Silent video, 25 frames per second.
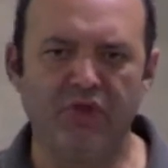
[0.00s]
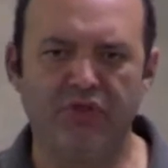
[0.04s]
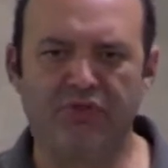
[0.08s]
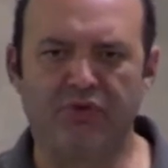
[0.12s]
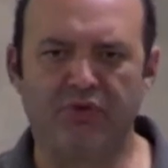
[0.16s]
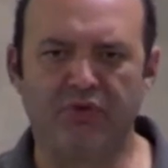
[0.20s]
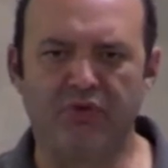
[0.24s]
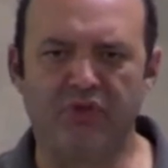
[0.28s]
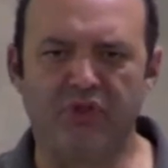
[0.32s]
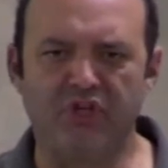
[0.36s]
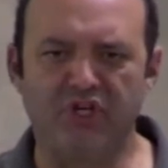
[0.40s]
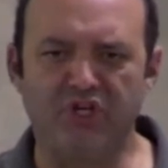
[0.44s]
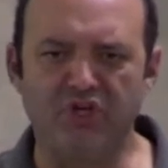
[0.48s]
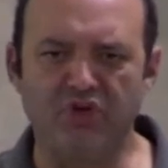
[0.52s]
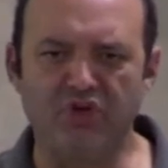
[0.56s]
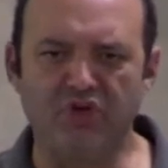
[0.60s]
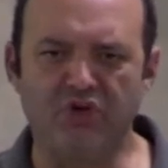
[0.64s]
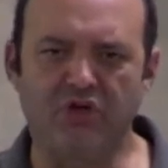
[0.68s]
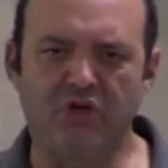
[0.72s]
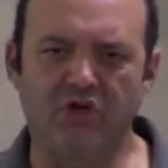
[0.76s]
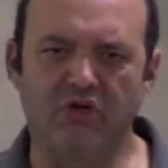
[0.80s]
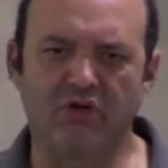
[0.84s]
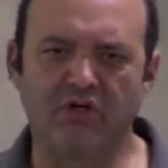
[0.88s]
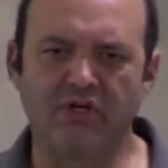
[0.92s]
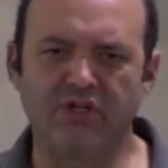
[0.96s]
Through the
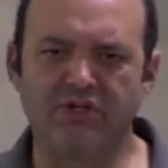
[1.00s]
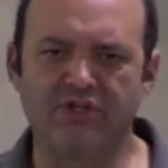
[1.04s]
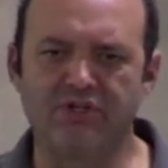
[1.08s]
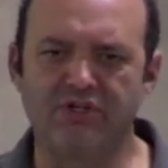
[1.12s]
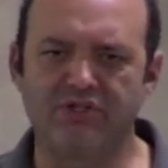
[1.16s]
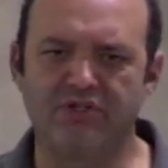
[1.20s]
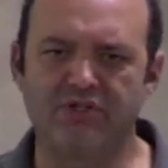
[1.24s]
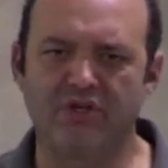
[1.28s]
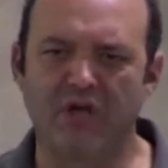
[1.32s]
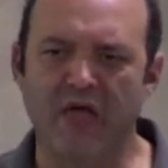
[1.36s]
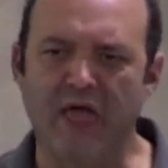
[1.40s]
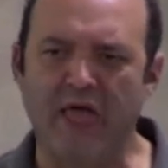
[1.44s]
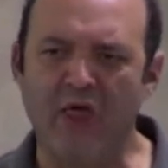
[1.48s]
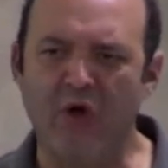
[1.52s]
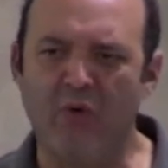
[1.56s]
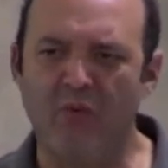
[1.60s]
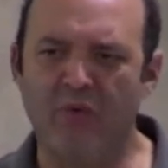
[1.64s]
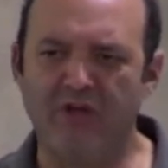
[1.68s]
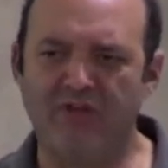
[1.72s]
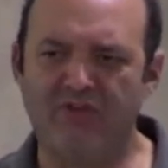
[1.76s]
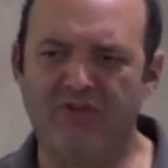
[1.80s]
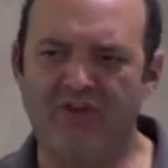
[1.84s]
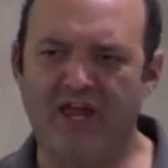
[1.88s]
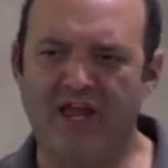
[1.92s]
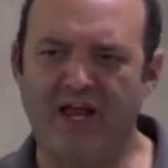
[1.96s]
Eucharist,
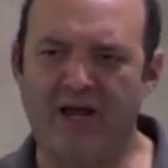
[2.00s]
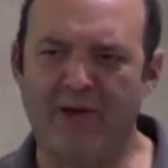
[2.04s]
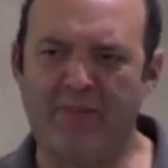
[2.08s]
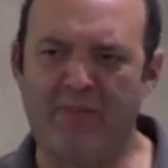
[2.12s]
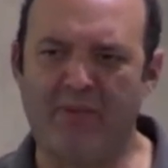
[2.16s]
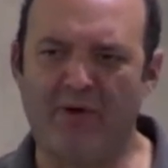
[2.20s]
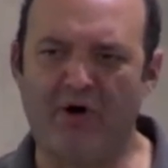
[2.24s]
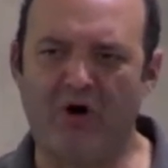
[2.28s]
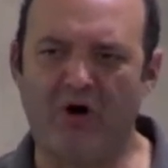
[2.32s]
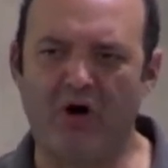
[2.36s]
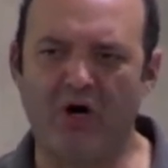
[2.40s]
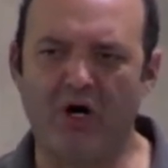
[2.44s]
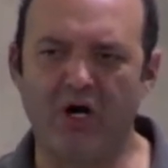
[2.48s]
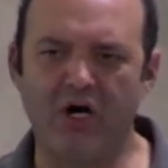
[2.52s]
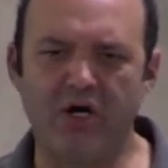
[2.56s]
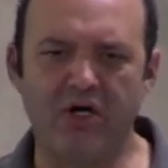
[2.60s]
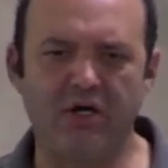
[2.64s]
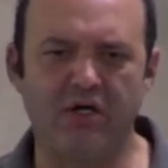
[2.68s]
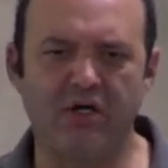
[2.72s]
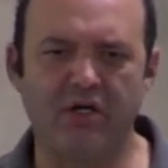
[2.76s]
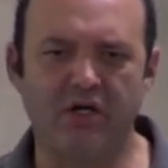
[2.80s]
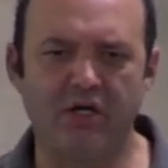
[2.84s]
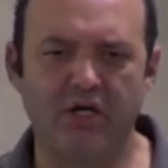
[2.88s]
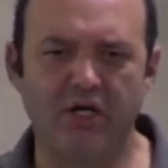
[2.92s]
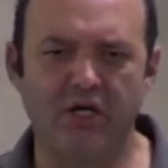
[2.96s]
we take part
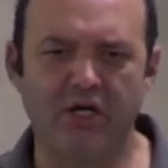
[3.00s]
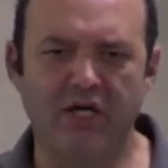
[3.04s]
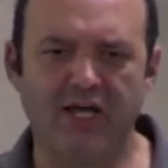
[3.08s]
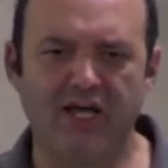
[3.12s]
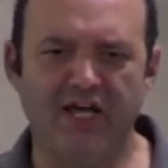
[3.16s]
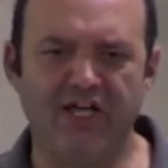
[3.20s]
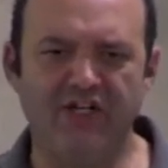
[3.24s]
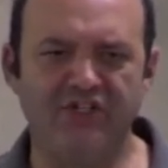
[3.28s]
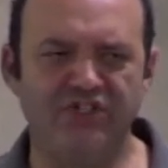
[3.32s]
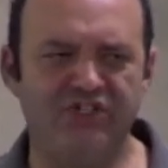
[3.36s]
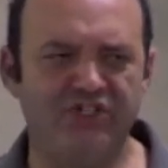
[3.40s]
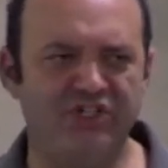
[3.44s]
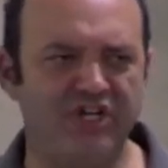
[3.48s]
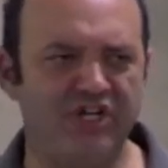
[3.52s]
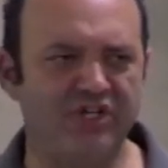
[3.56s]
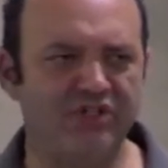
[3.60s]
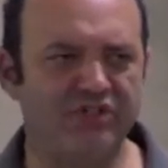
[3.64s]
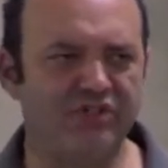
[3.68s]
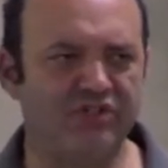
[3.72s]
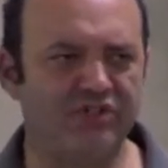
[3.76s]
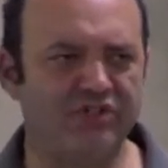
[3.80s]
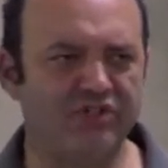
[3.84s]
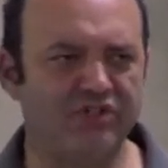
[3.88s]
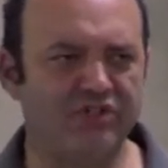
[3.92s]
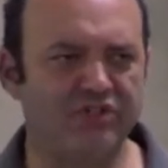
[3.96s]
in
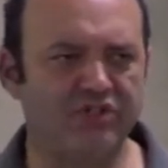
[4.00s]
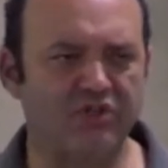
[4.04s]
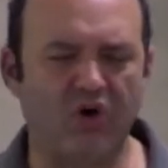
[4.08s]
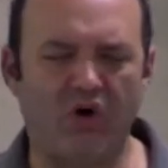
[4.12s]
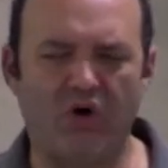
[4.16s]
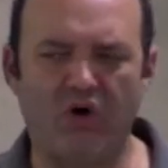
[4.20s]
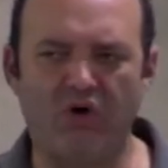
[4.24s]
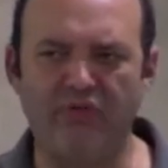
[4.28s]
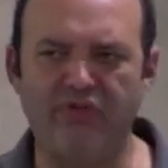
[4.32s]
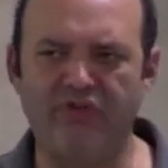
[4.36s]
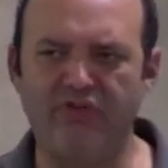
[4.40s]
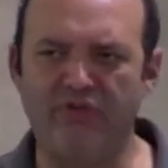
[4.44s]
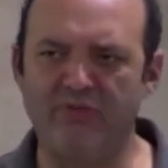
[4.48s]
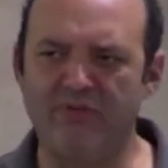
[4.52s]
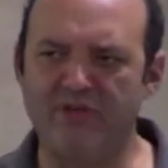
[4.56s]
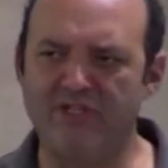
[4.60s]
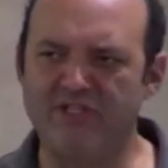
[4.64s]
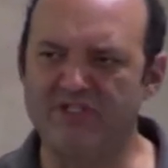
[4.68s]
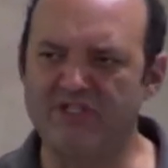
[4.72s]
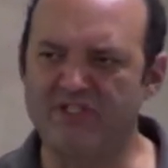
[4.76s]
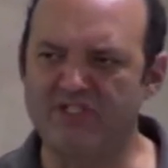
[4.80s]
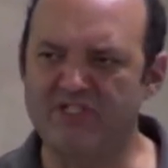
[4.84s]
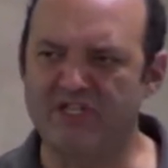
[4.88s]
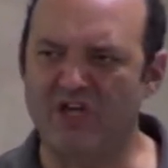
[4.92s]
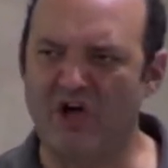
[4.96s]
Jesus'
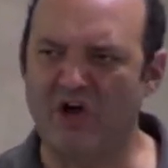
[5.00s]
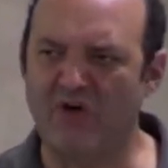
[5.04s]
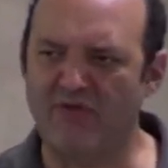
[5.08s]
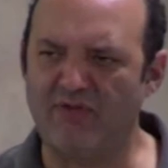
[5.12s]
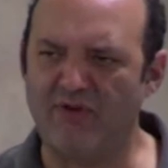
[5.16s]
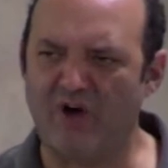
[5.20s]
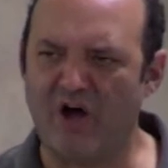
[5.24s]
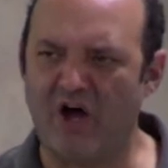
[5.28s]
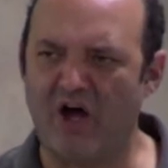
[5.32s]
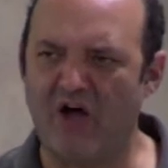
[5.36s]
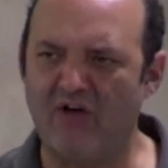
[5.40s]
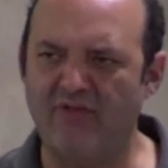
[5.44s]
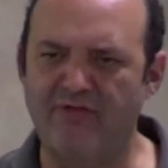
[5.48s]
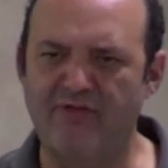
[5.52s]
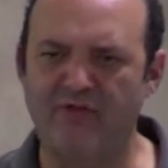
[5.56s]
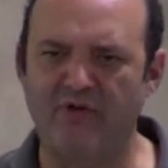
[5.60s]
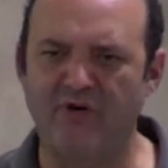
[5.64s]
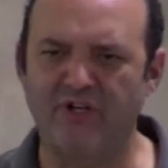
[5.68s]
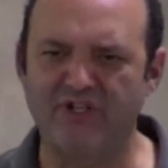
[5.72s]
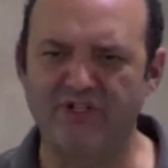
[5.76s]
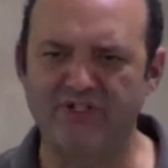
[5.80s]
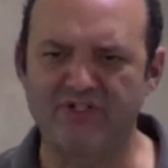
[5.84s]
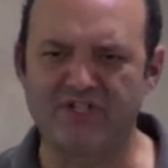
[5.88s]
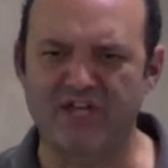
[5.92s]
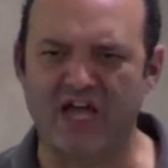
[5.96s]
ultimate self
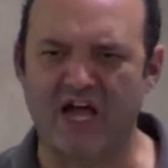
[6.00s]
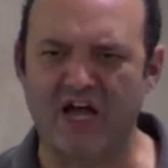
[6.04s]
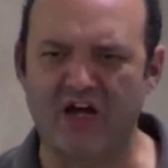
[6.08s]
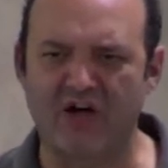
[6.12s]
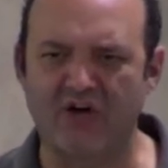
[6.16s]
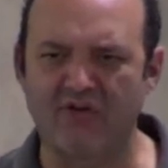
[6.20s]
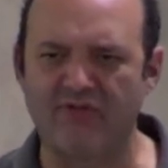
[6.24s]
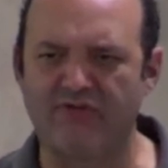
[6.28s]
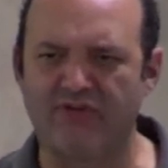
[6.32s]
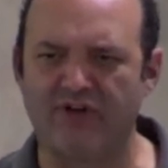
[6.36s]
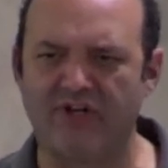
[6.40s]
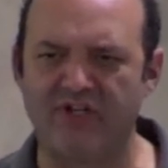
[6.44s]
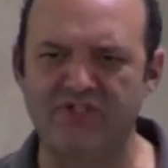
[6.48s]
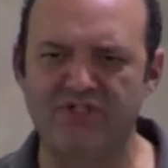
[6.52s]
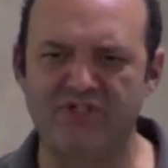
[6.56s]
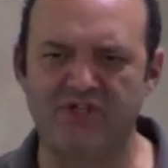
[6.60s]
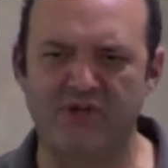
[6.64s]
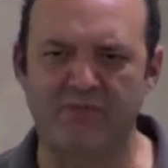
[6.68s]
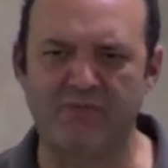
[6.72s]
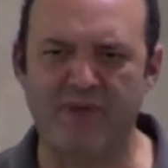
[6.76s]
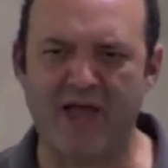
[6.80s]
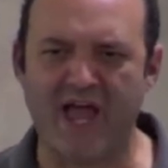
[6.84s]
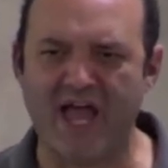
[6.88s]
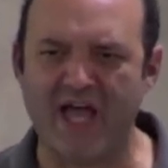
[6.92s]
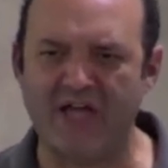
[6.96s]
offering sacrifice,
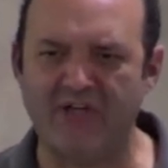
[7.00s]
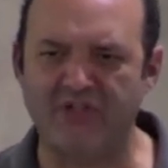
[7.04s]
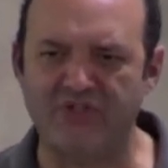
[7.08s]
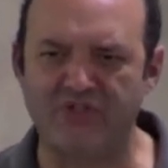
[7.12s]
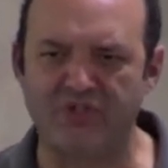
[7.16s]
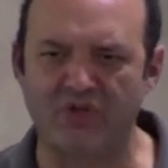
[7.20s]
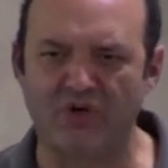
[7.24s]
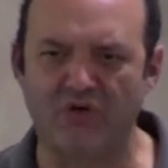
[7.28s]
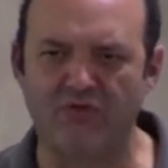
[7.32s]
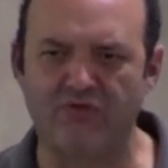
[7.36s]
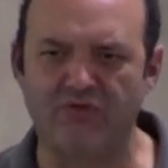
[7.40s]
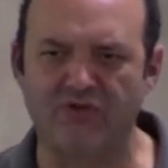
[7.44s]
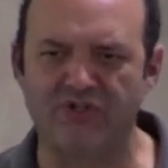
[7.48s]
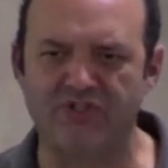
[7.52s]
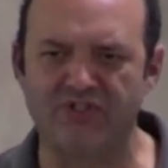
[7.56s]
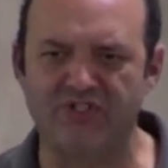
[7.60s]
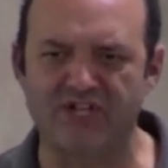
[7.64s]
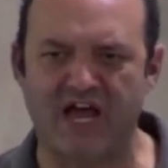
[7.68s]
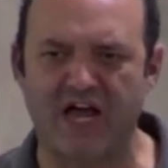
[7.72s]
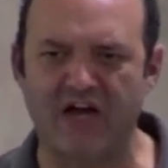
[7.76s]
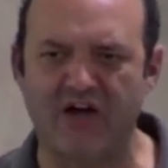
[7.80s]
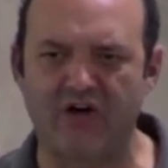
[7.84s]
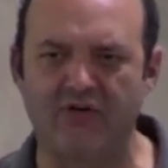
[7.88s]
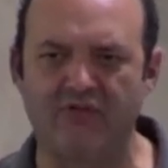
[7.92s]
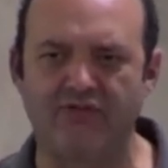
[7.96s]
the Passover
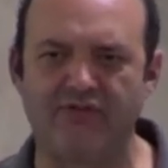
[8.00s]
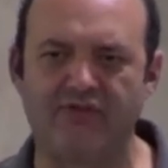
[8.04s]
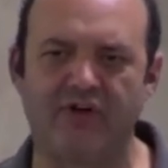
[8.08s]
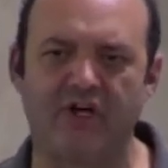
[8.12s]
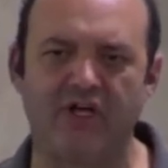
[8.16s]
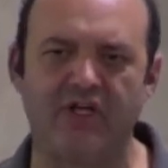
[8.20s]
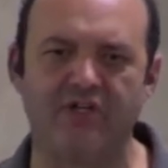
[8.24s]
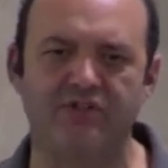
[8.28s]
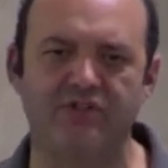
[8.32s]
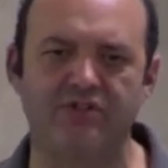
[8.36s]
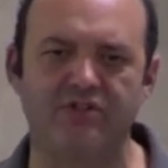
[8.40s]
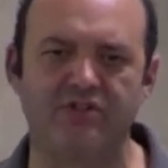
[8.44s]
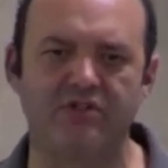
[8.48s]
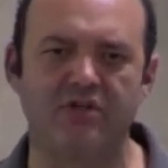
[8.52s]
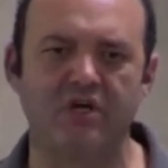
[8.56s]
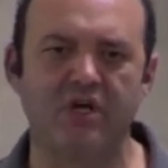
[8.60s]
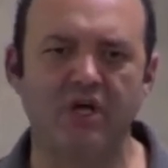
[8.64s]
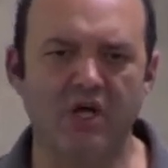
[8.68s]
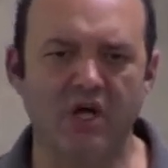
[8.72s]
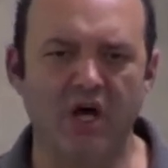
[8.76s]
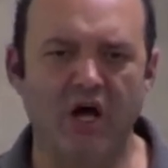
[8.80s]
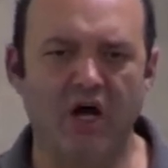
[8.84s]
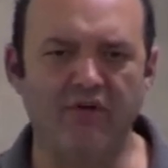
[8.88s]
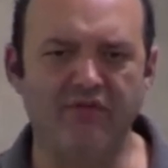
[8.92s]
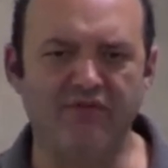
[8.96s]
sacrifice
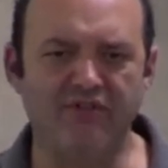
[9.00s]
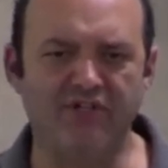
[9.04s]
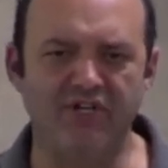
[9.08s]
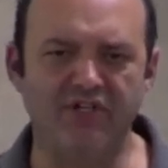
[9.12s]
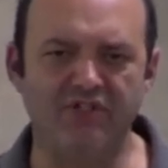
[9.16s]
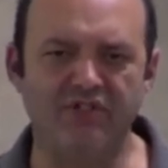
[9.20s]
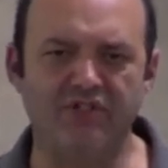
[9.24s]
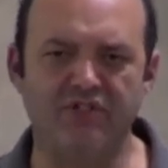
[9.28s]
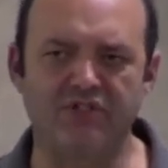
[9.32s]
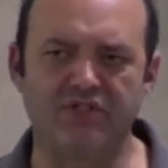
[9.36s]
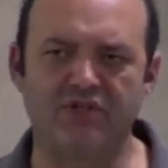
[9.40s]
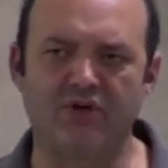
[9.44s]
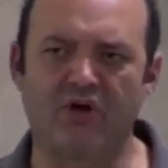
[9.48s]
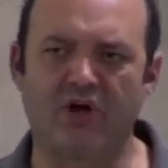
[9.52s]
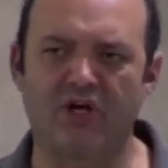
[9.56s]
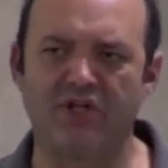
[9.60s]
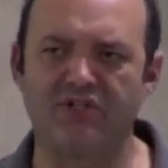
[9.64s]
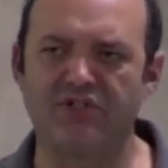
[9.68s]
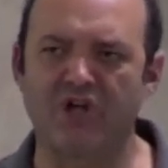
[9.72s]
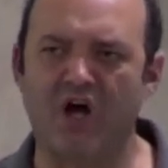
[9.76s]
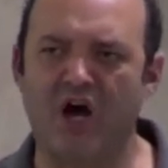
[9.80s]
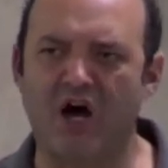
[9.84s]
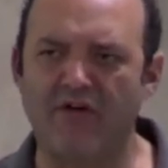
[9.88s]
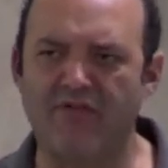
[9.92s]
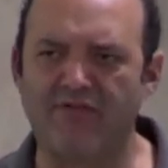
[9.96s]
of Jesus
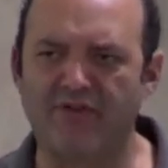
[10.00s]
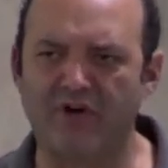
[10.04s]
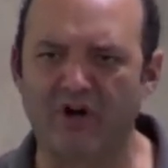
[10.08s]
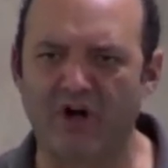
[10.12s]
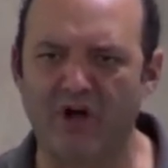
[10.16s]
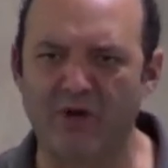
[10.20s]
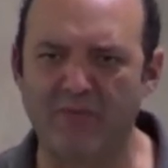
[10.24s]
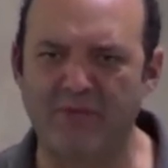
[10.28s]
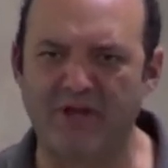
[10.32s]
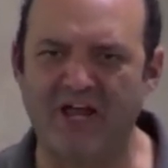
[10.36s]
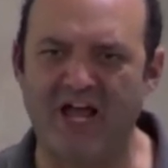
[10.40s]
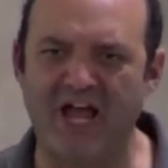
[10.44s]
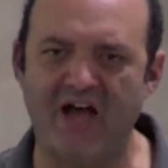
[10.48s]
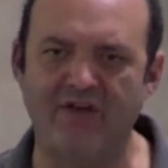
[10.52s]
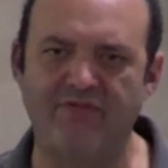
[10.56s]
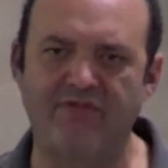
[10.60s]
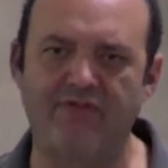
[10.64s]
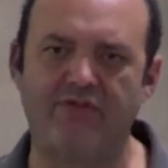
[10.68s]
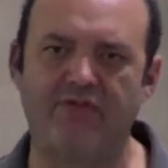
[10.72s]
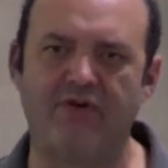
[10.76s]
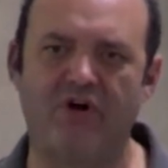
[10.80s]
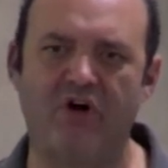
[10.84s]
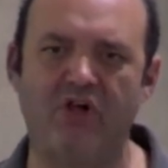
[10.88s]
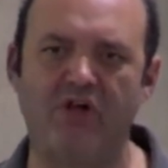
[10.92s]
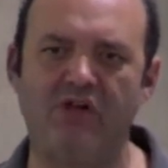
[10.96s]
Christ, offered on behalf
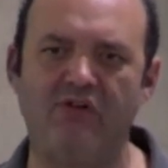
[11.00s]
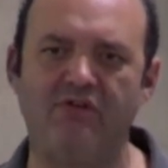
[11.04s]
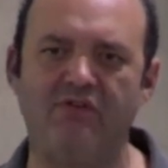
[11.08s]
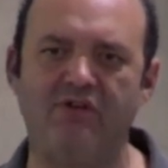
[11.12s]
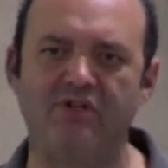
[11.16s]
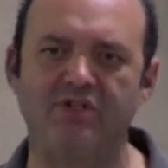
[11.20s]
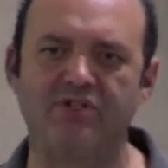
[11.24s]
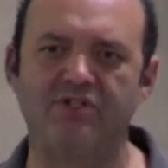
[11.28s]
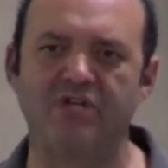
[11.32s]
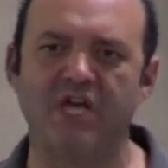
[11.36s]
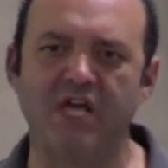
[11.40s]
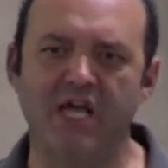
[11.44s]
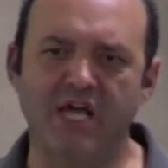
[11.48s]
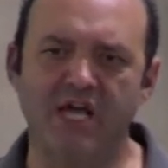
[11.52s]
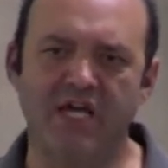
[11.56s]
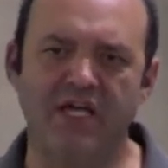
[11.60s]
of all of us,